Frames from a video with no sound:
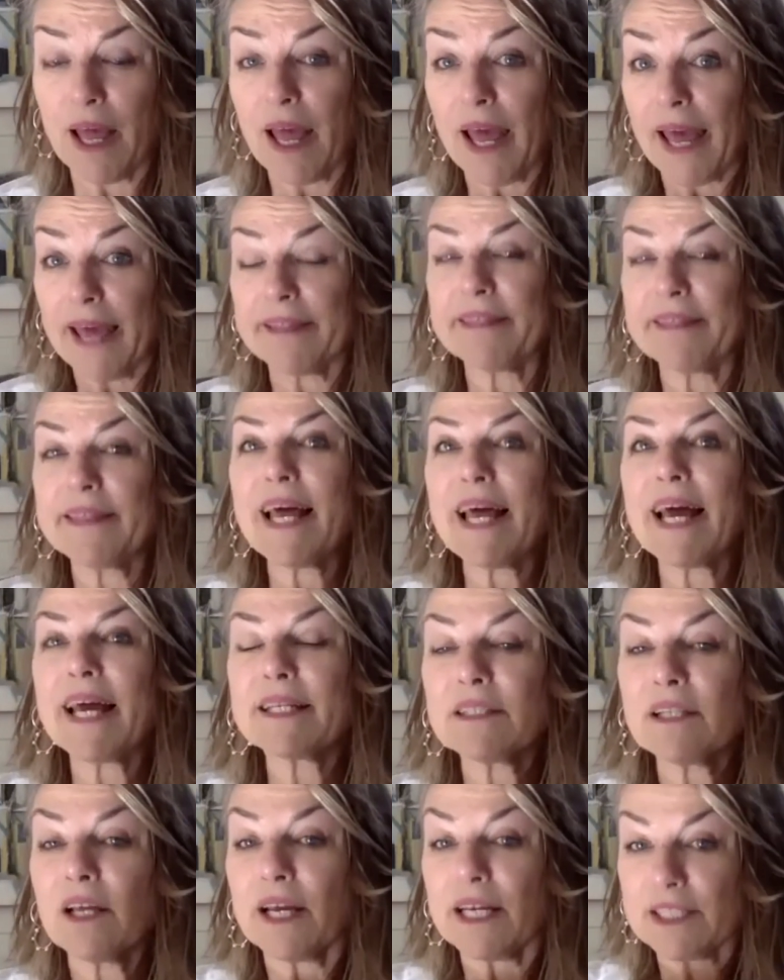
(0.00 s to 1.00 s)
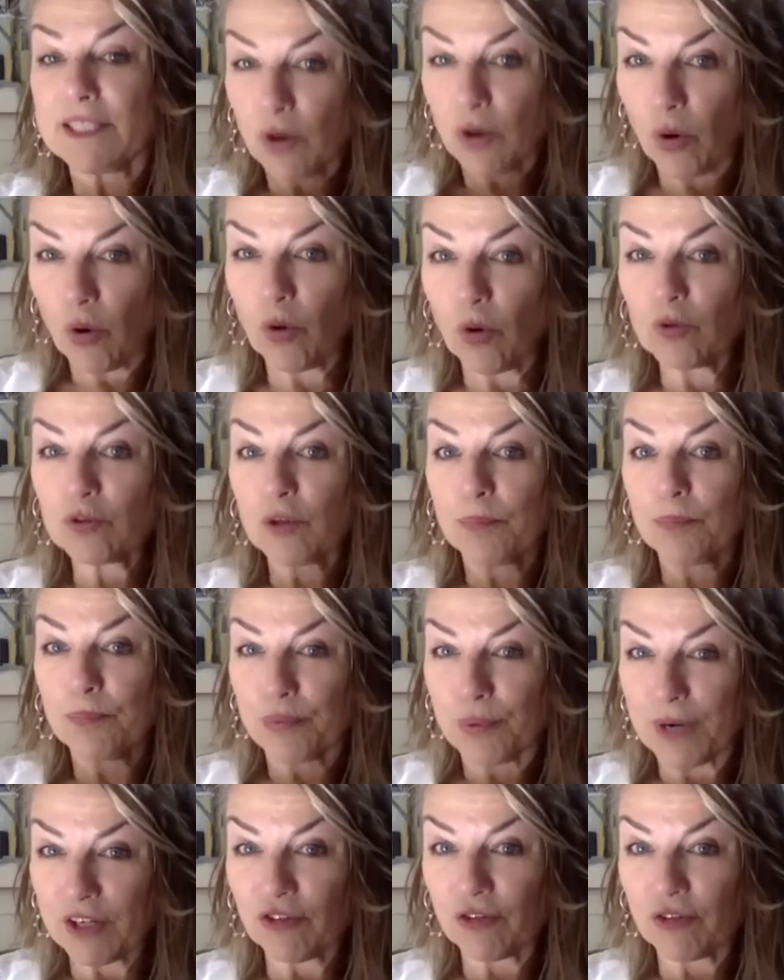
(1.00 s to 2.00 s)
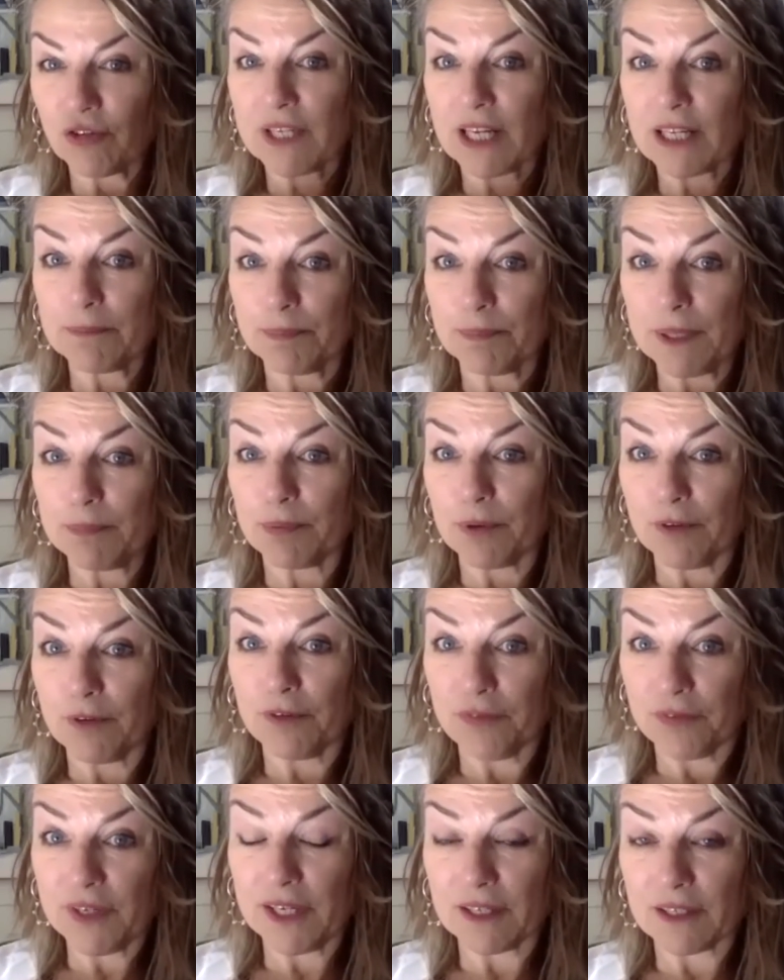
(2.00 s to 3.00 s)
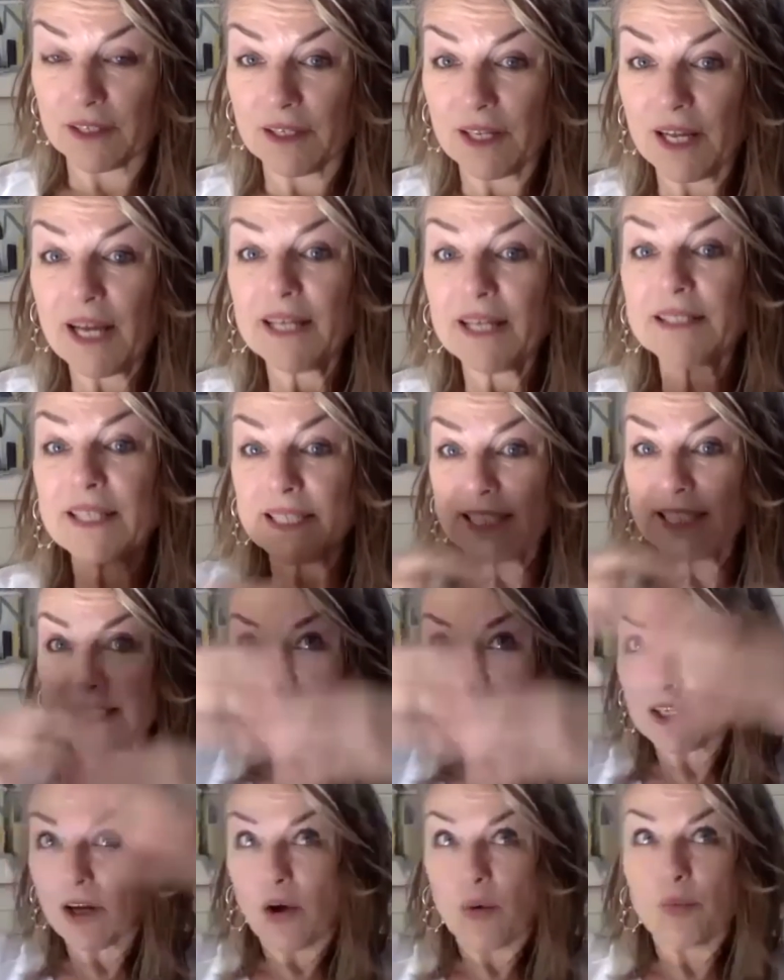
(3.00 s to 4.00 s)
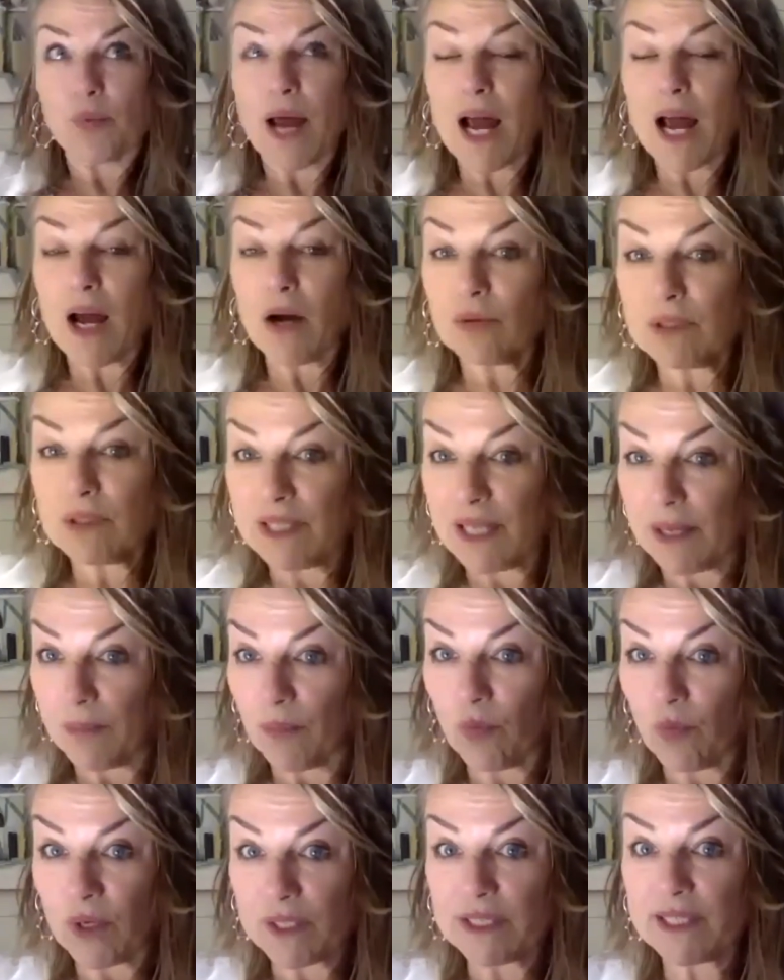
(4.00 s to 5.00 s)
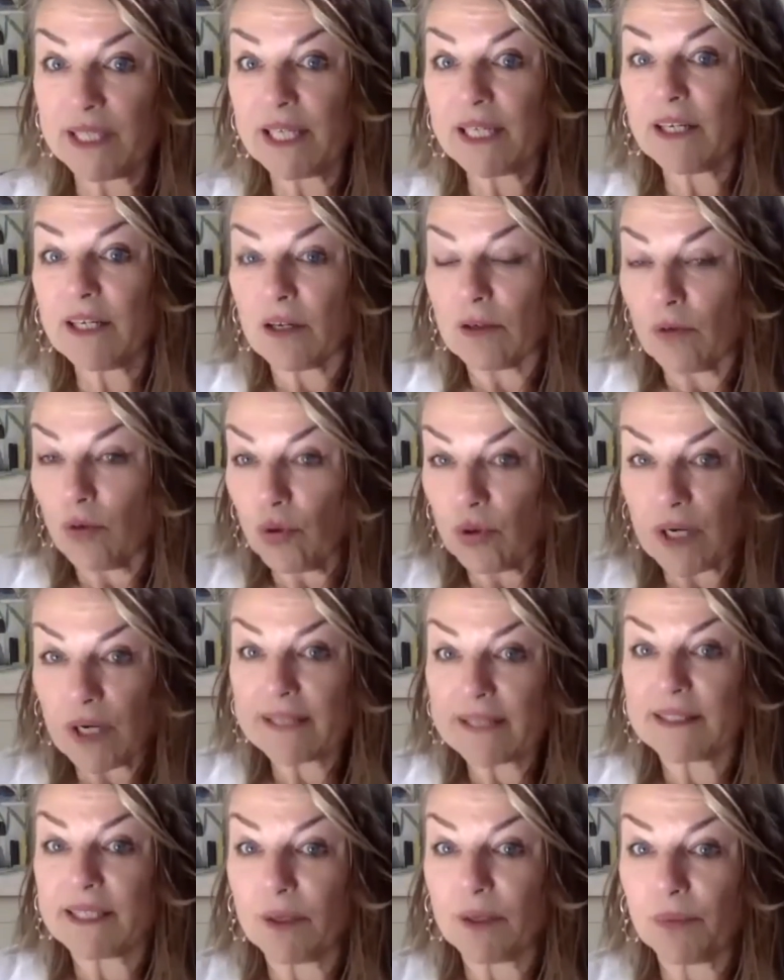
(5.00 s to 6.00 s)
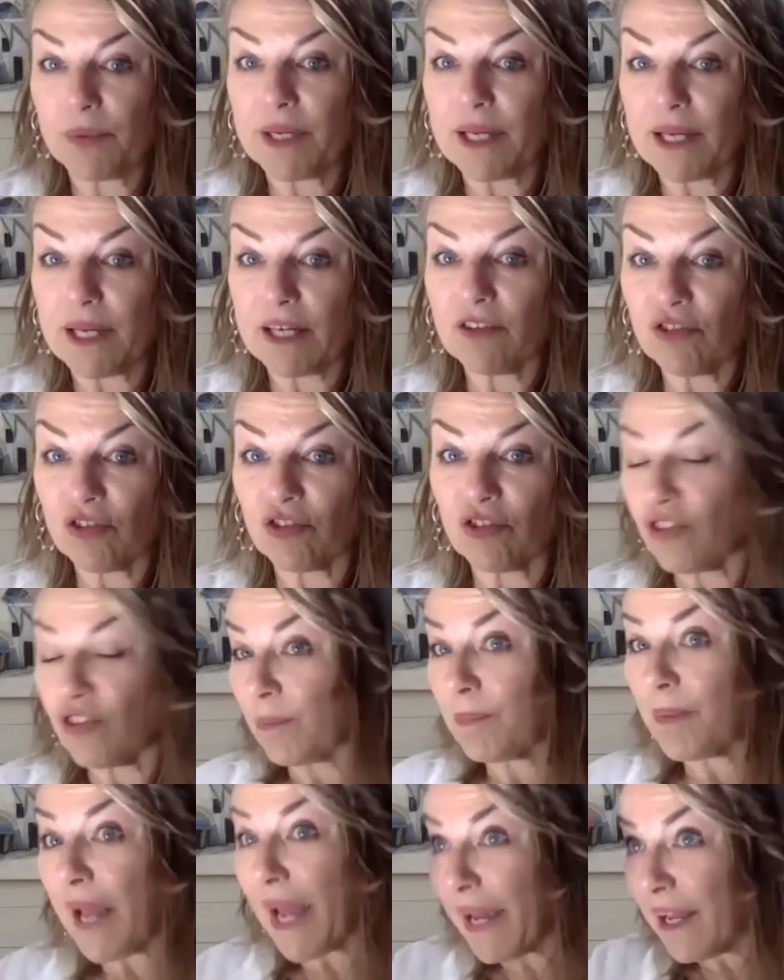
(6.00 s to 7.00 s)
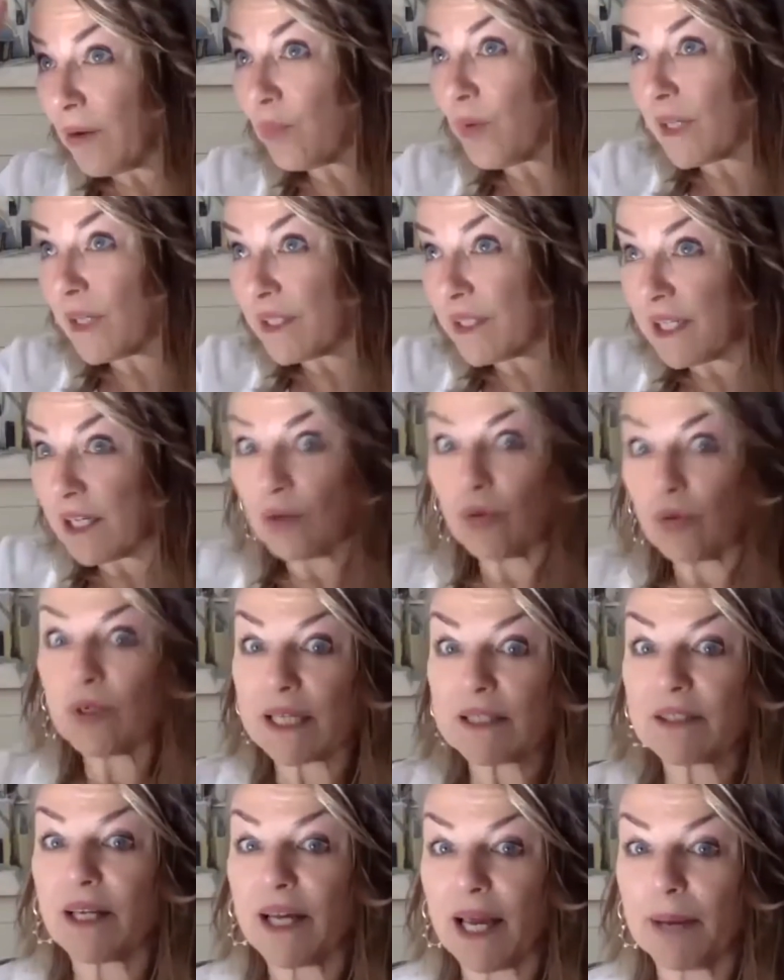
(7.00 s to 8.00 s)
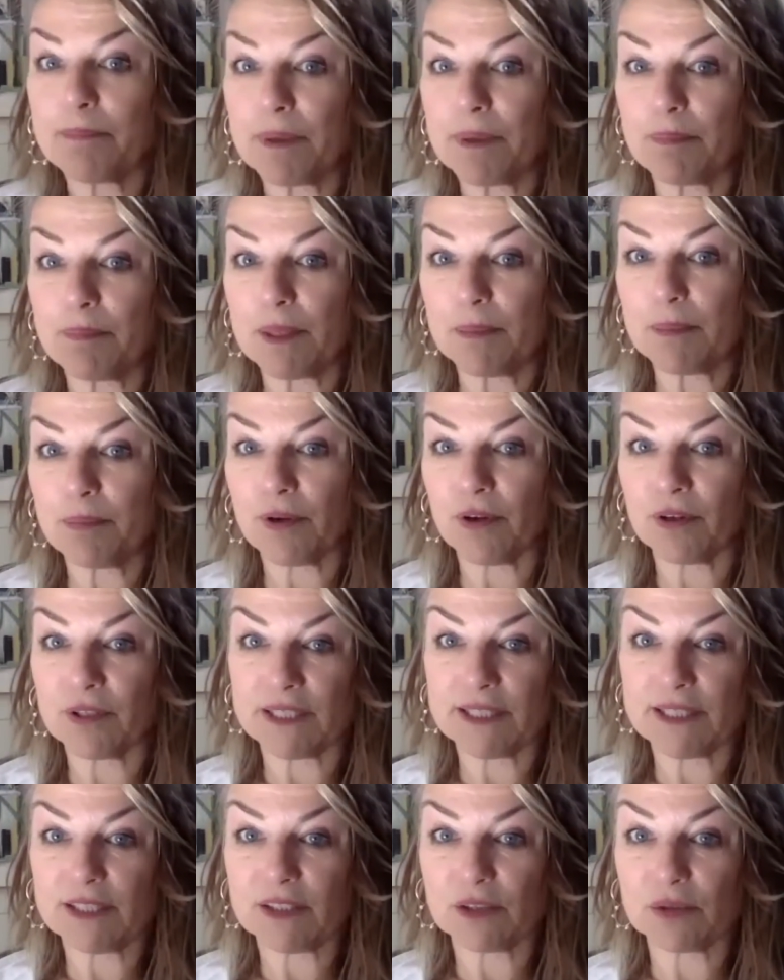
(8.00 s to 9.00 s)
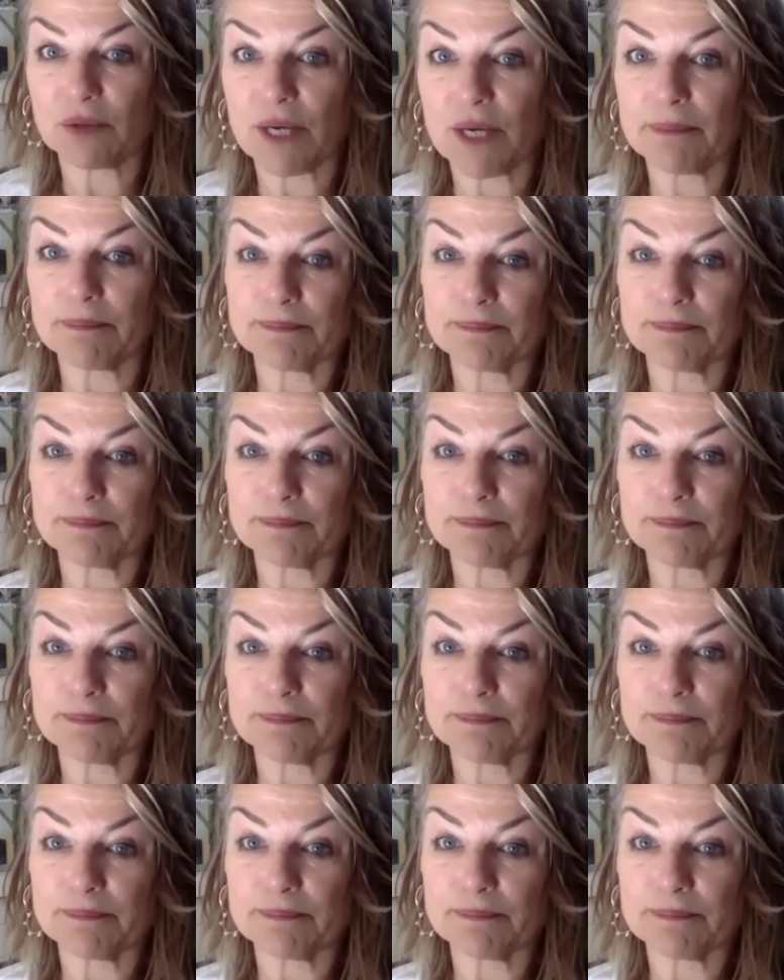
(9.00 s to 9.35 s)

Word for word: And that is all the pressure that people feel that is around them when they look at their relationship and when they look at the happy people on Instagram.